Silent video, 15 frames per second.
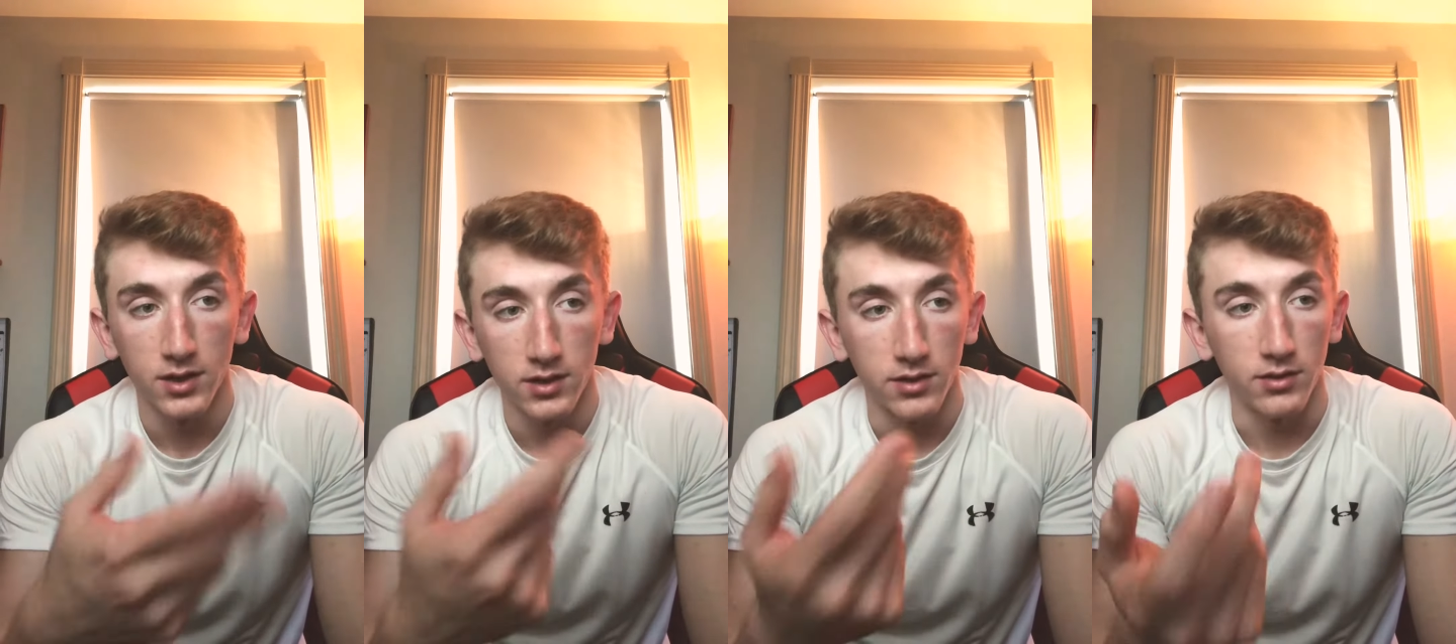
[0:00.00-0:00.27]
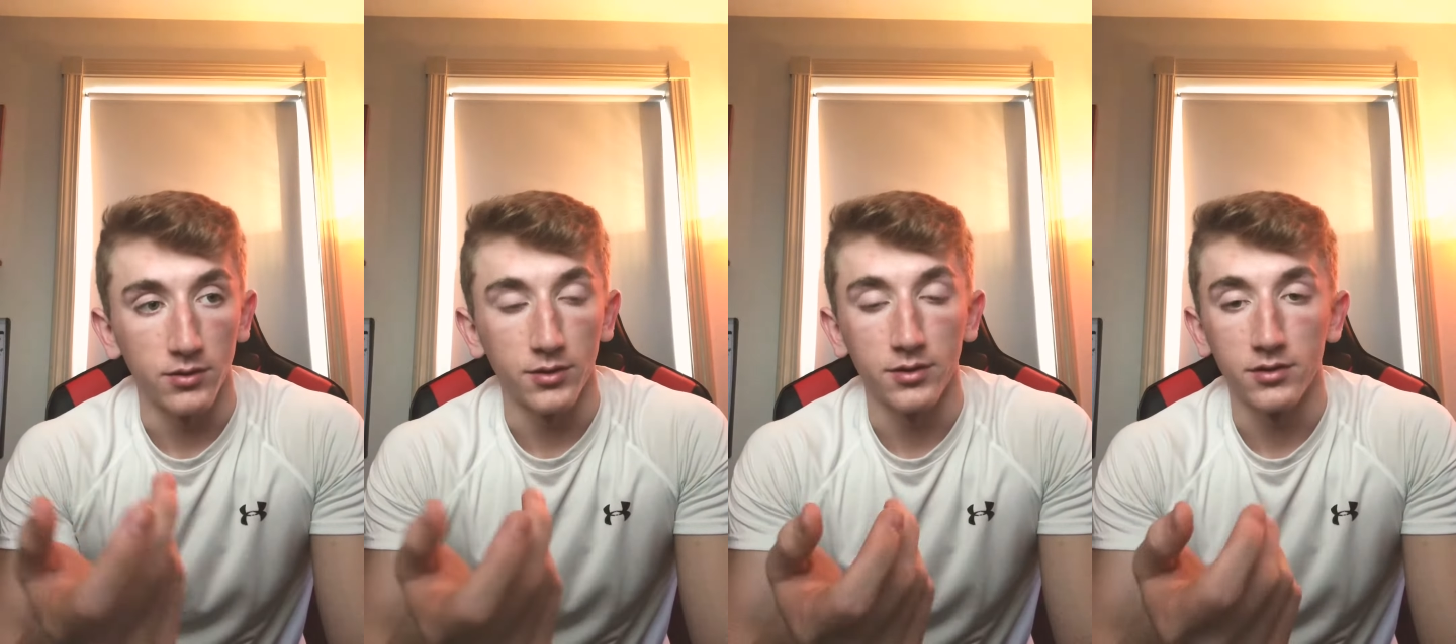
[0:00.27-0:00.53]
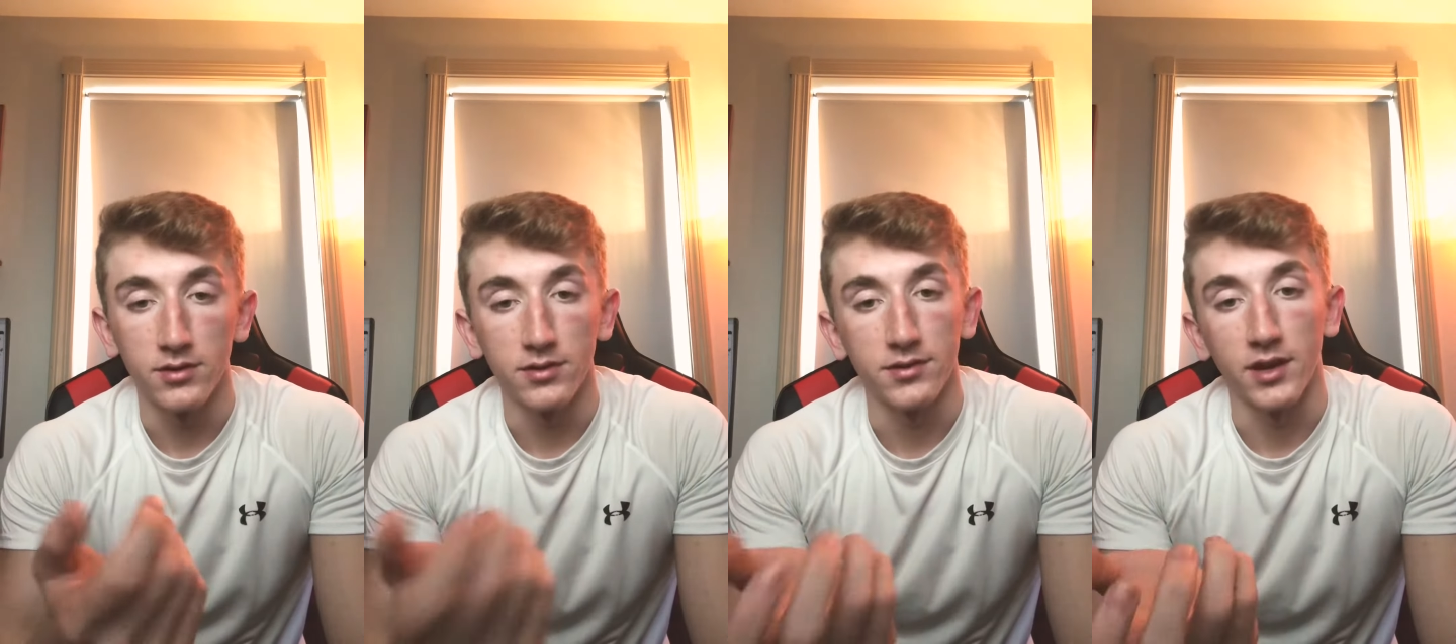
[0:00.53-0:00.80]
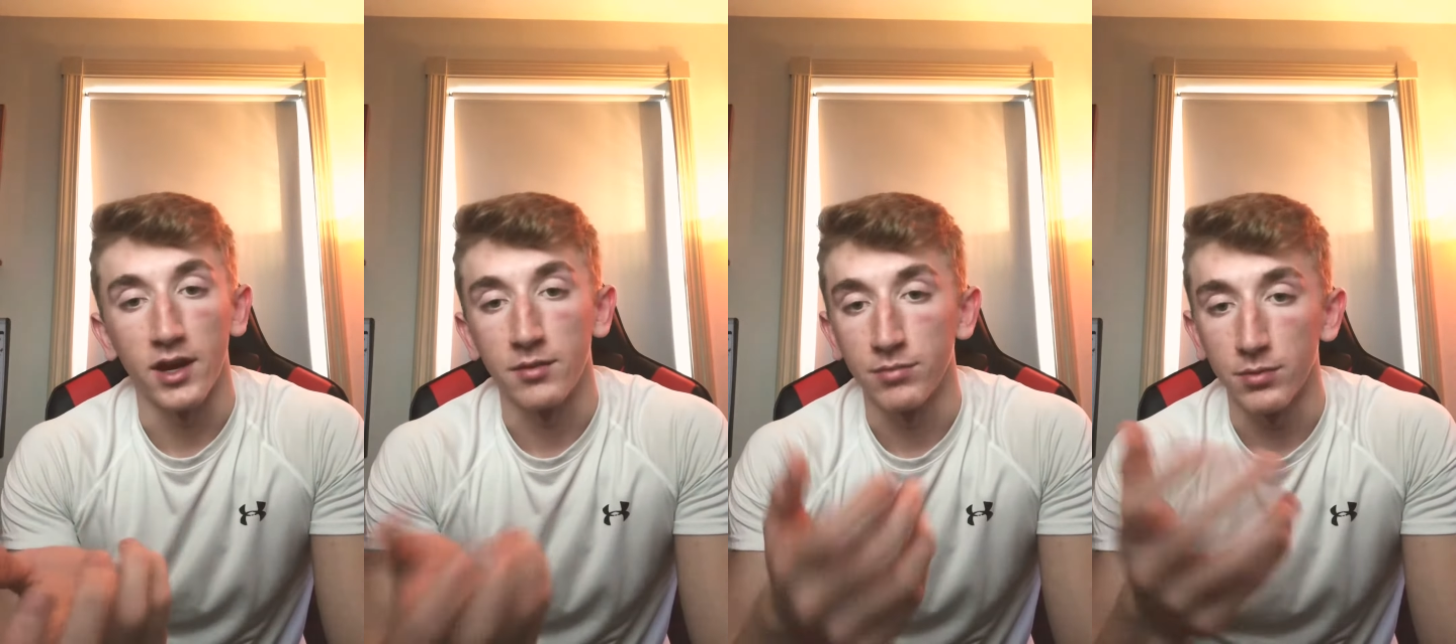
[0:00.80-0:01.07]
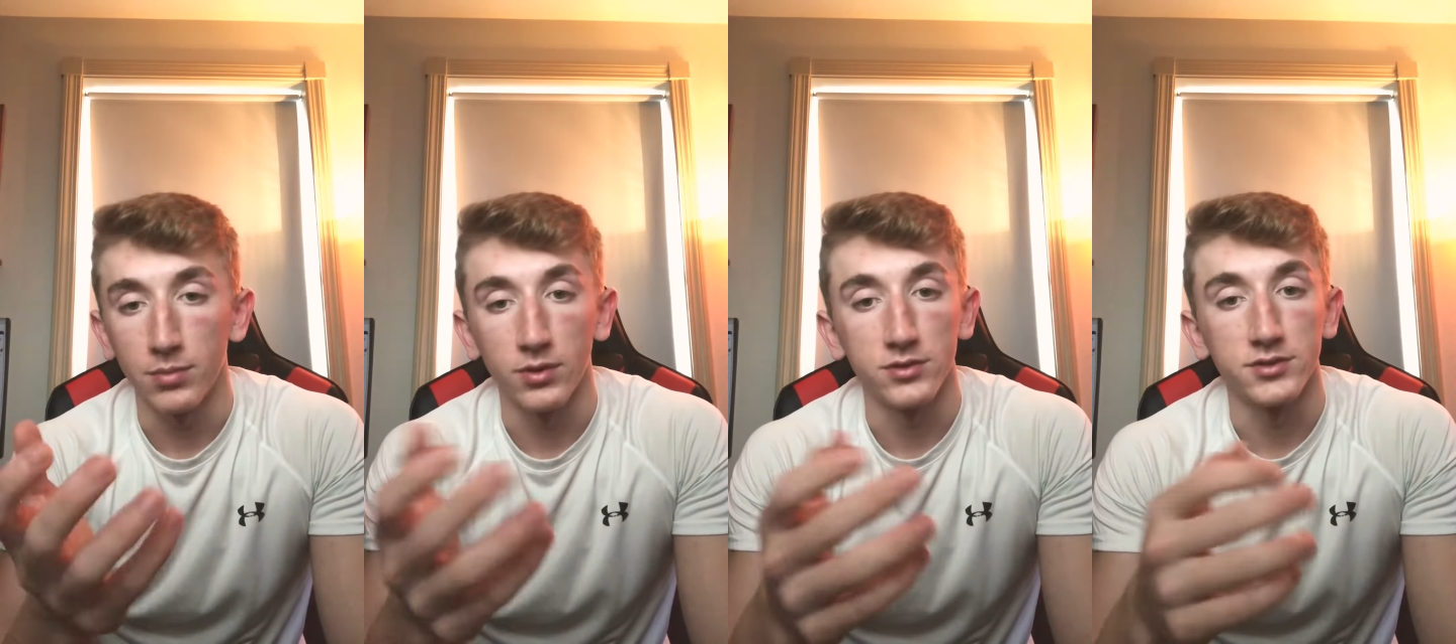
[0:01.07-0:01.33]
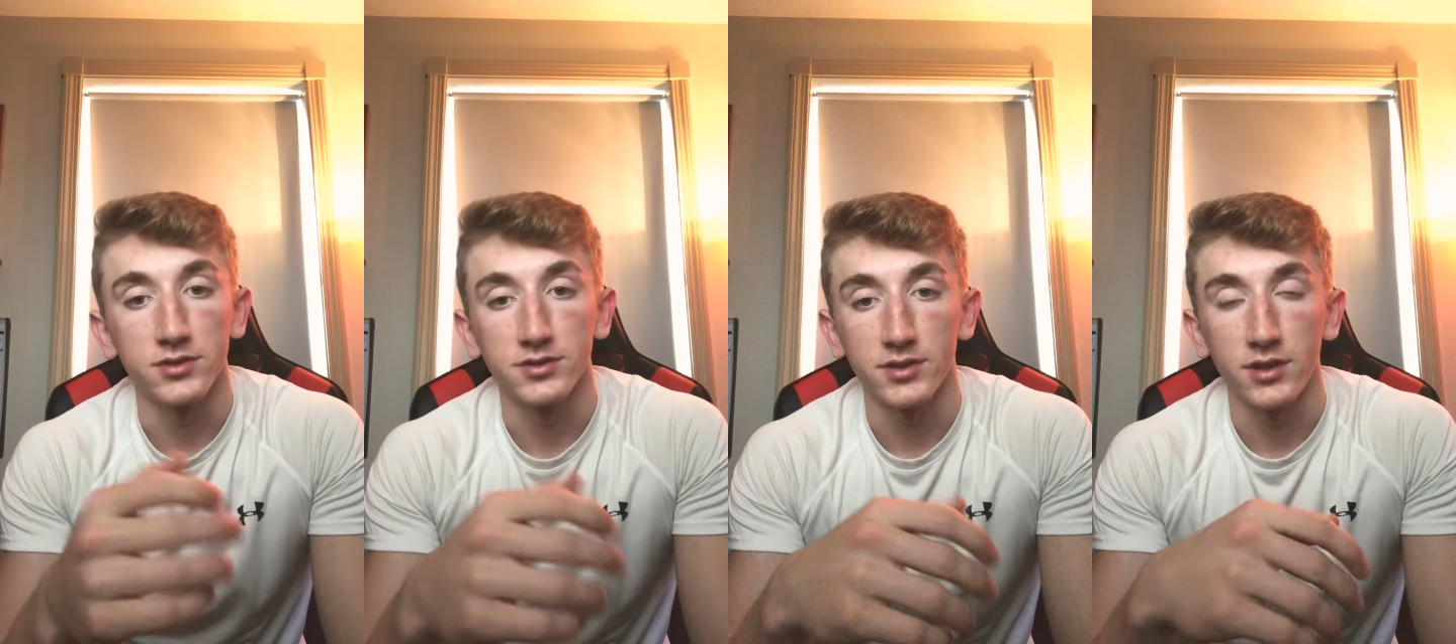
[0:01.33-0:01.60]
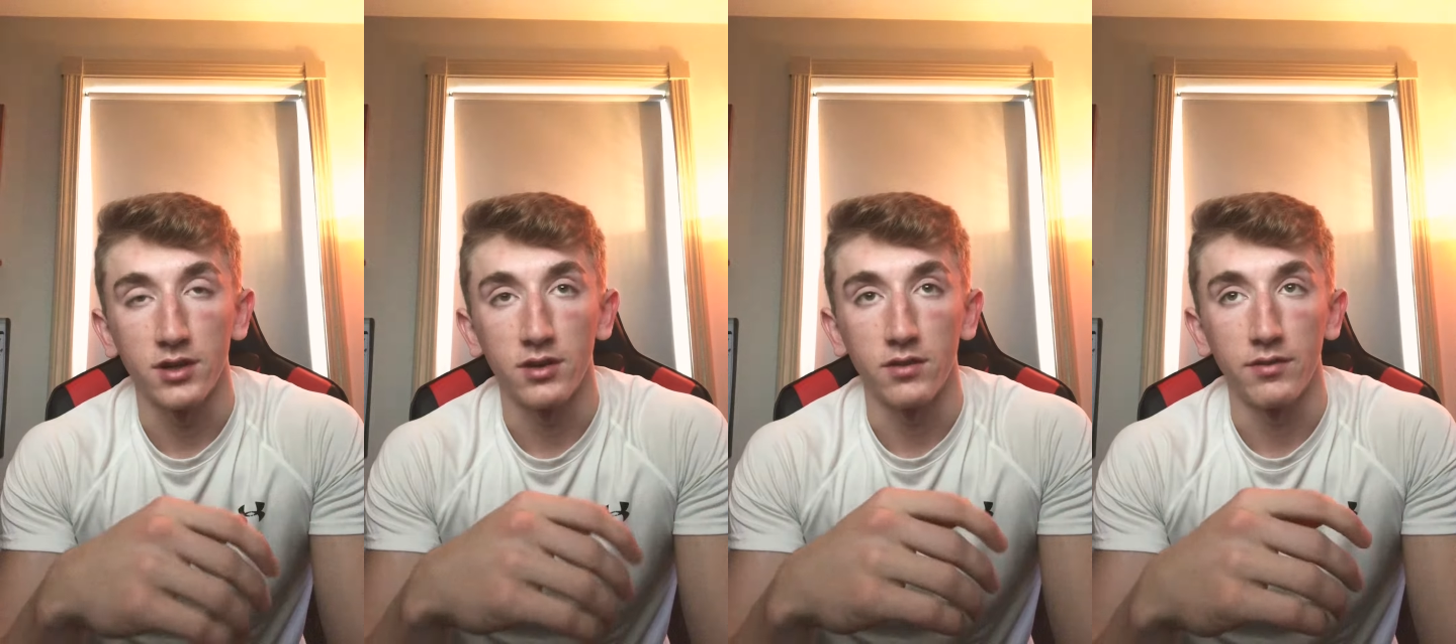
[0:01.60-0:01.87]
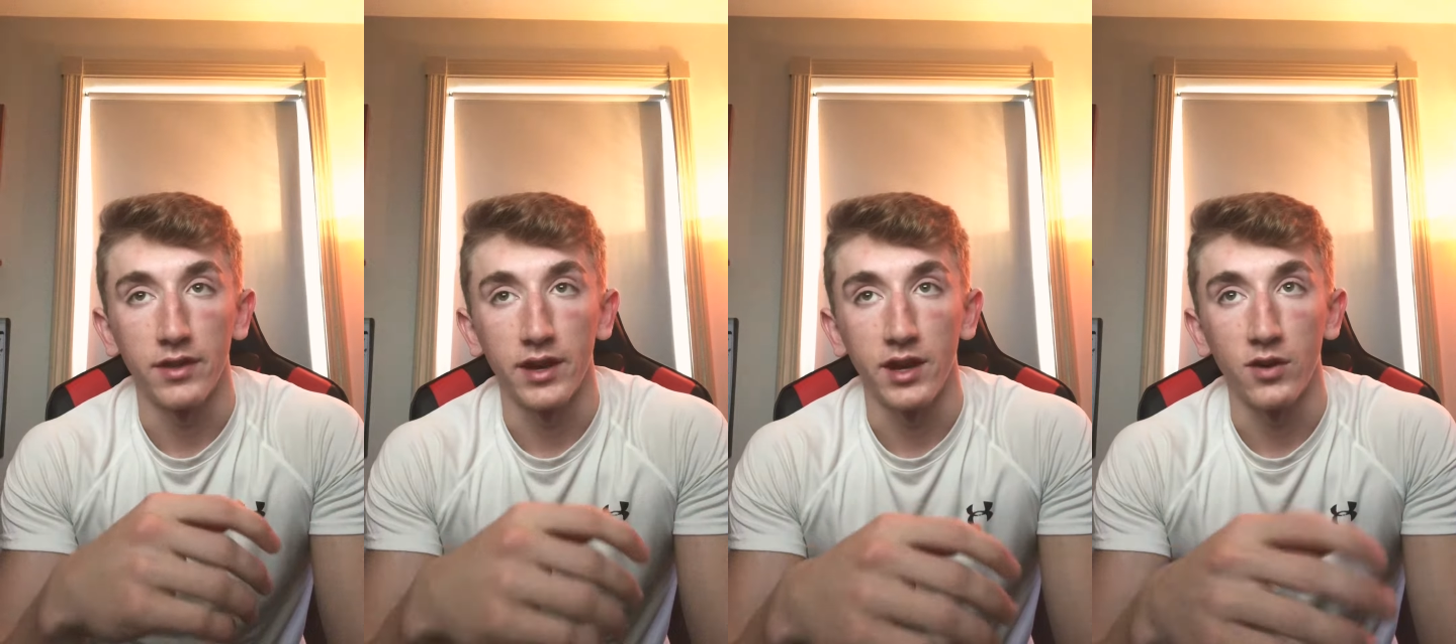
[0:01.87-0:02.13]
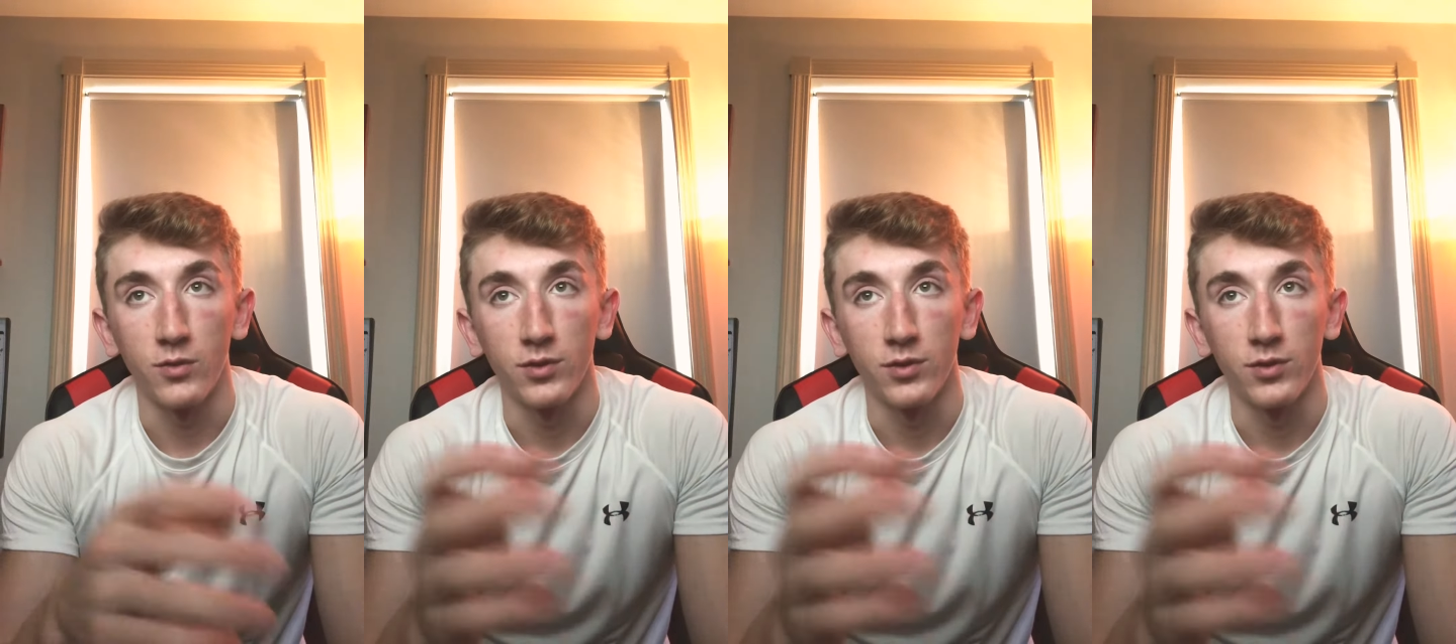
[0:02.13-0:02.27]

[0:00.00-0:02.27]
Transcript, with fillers: you know, design proposals and all of that.